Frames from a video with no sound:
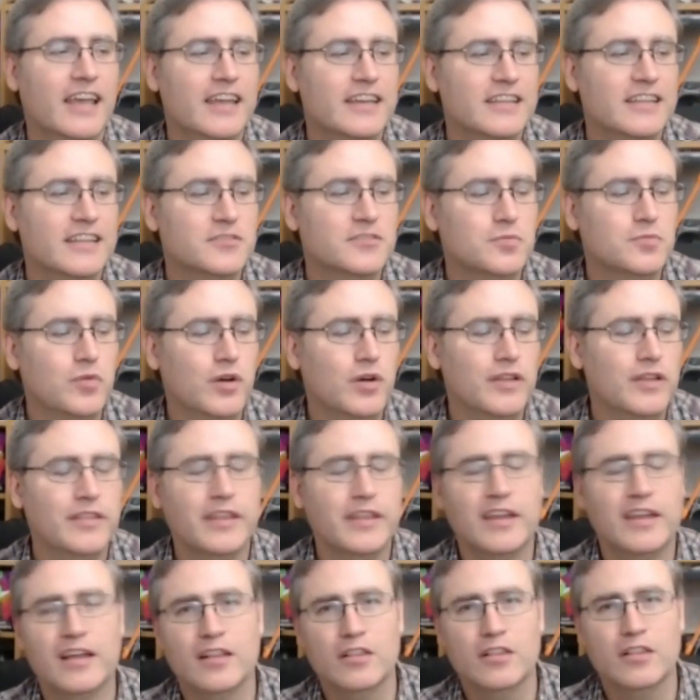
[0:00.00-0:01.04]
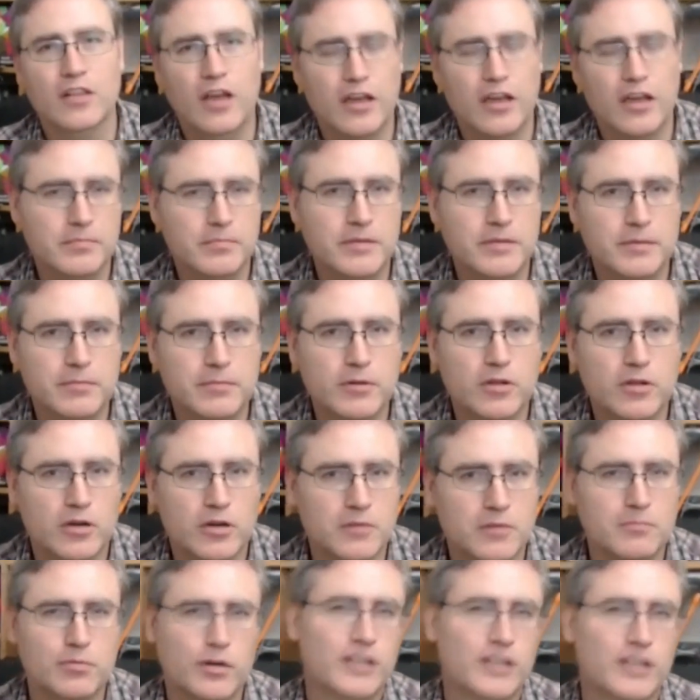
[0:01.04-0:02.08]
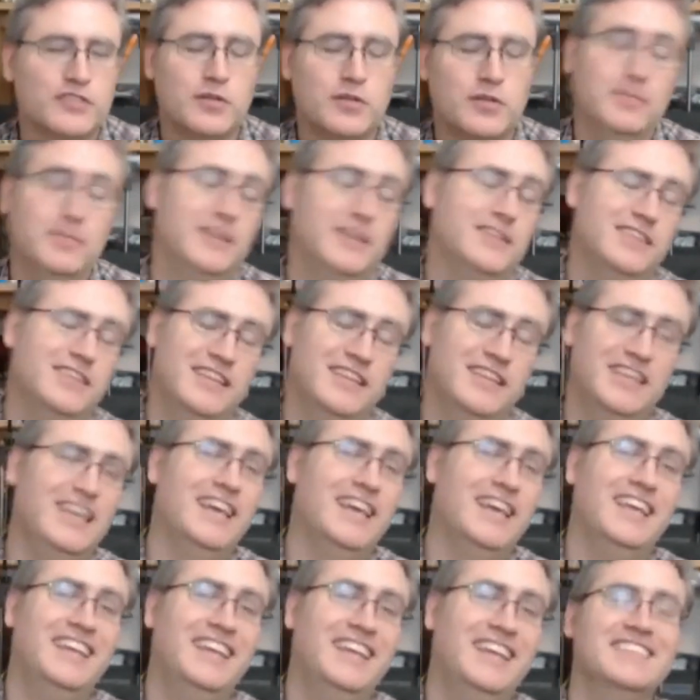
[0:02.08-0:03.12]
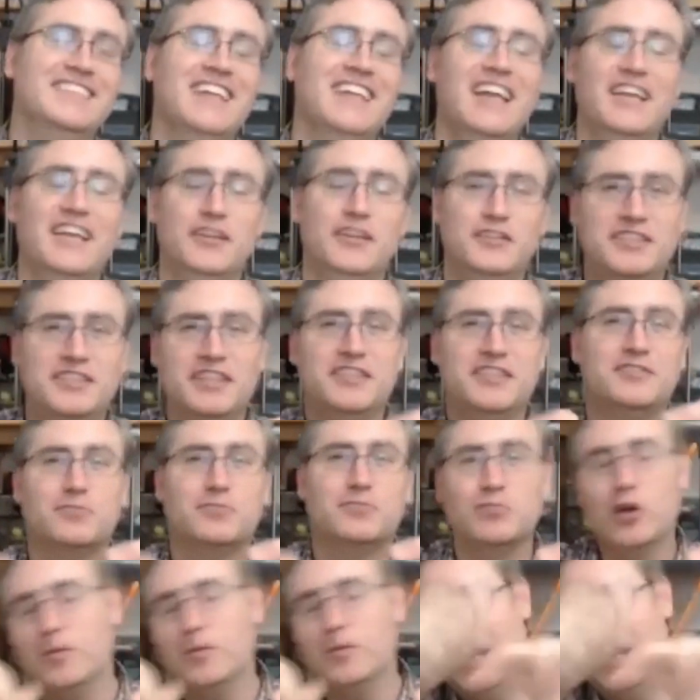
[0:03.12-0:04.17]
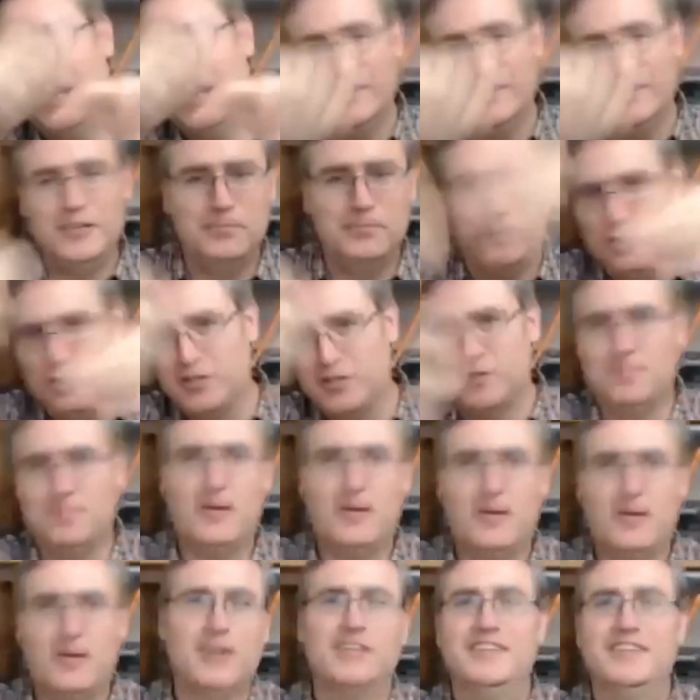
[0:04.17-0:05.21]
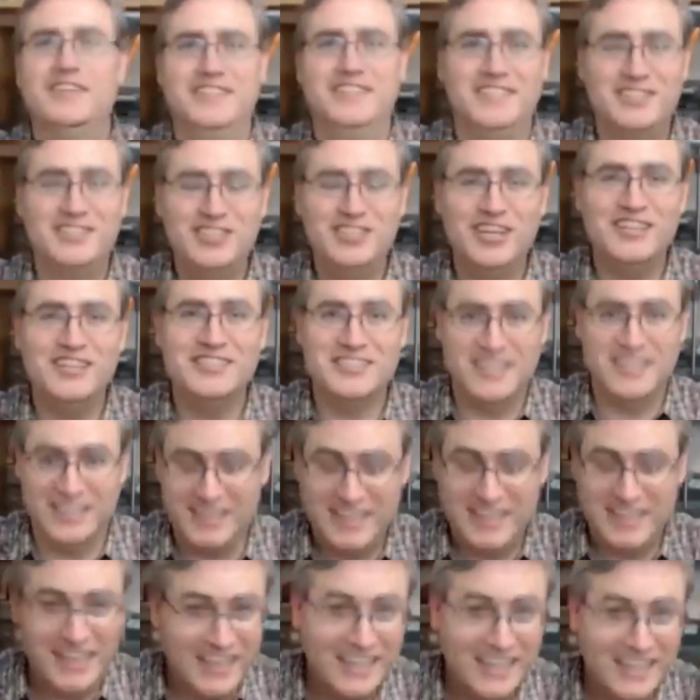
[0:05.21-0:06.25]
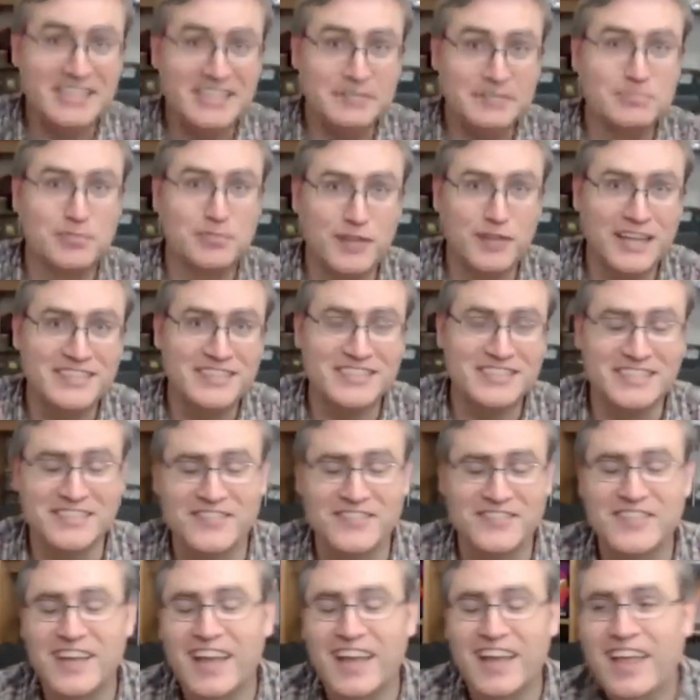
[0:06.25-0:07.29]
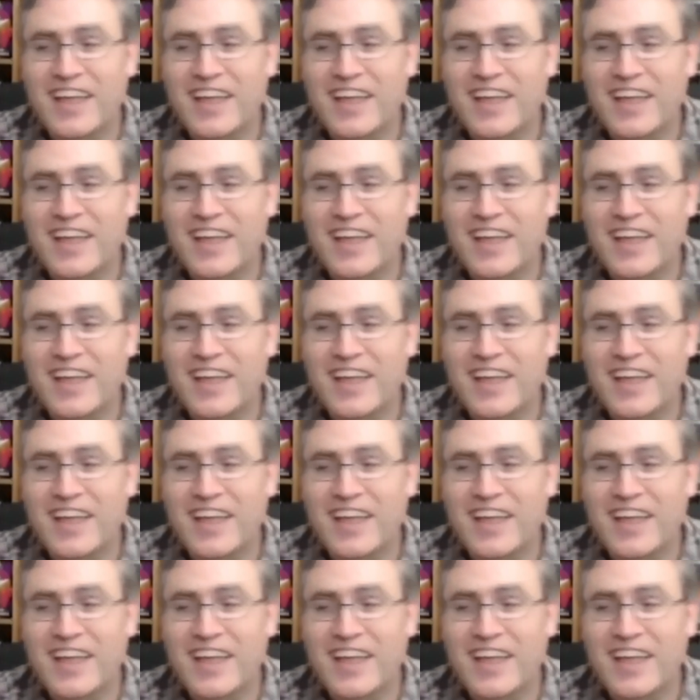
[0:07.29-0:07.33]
it's one that a lot of people are impressed. I mean, it is. You see this robot, then you pull it apart and it's a chess set. It's impressive.